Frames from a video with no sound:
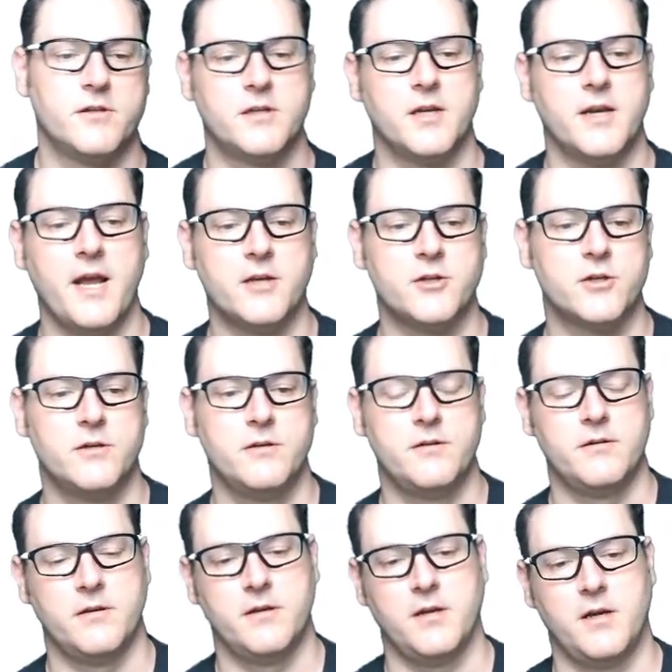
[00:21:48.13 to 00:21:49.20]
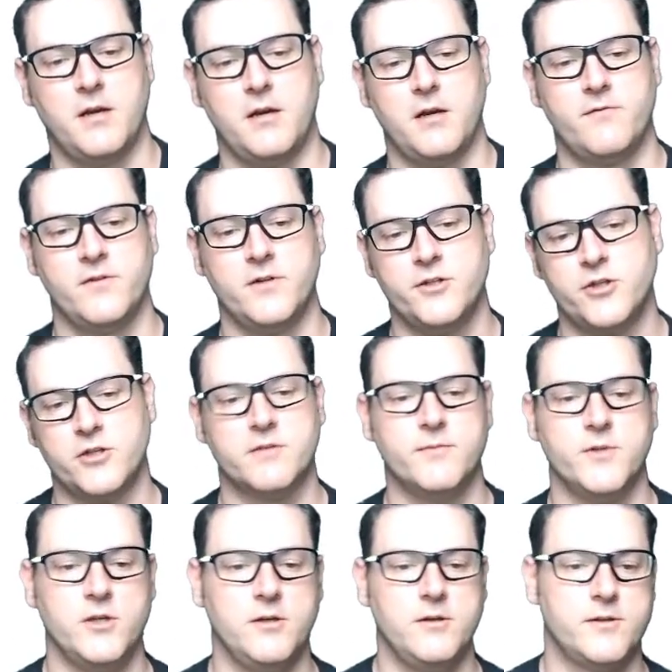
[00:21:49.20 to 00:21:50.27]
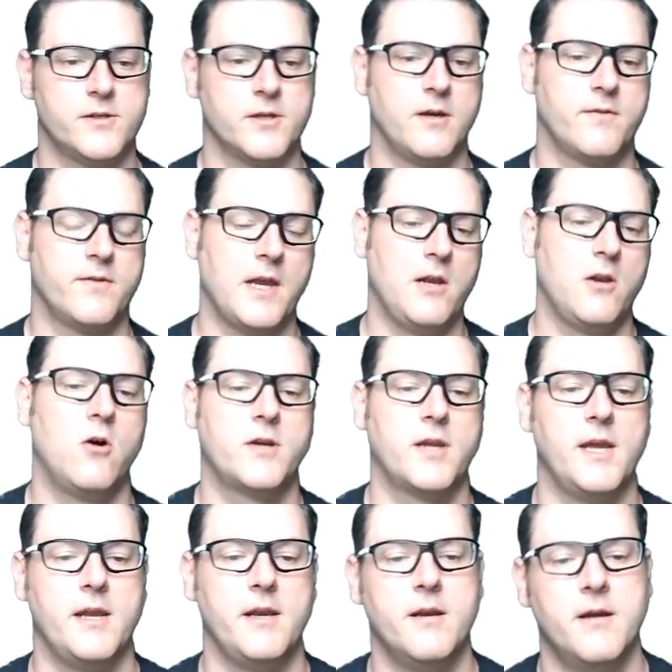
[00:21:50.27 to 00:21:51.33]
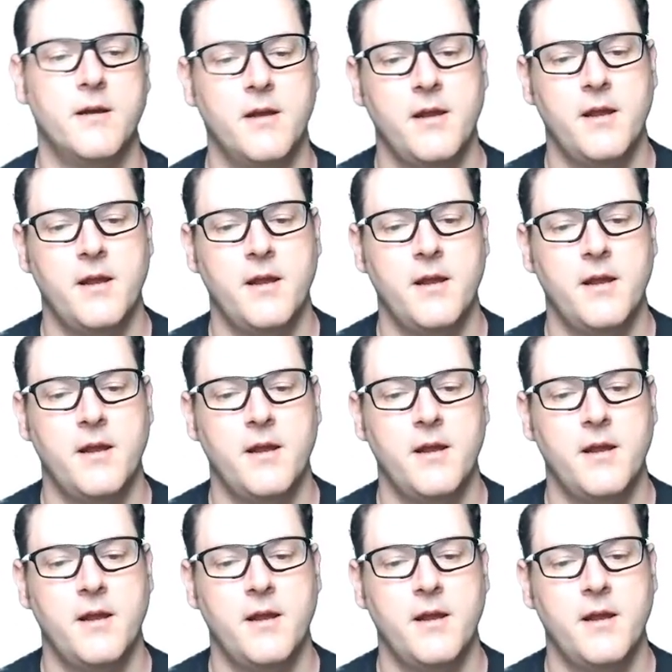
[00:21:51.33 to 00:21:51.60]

connection of a legitimate user, they log in,